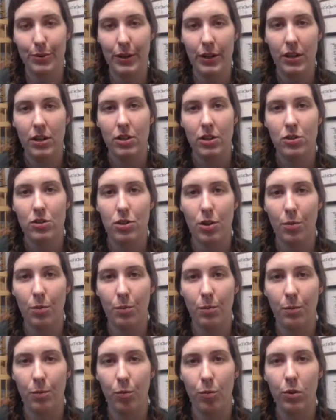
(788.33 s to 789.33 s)
So
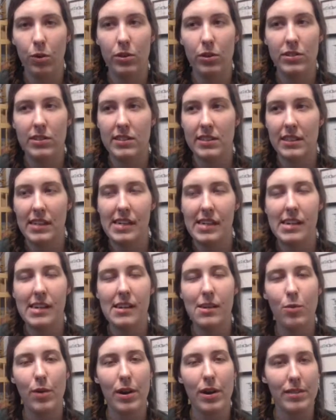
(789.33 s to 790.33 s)
we'll see
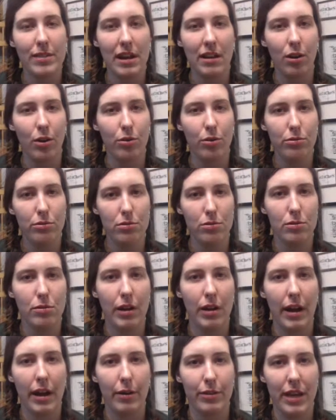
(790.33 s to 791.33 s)
where that goes,
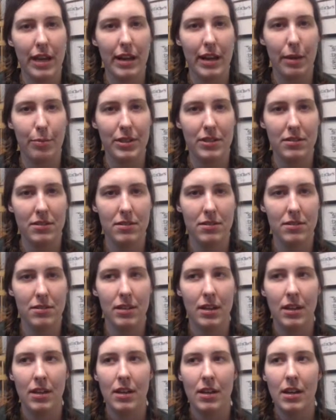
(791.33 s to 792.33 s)
how that happens.
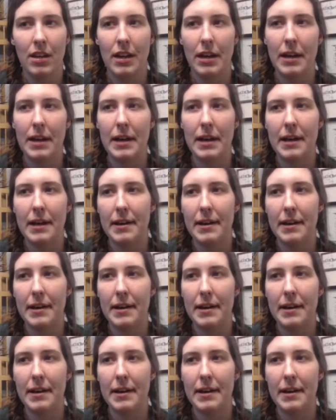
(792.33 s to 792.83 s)
Yeah,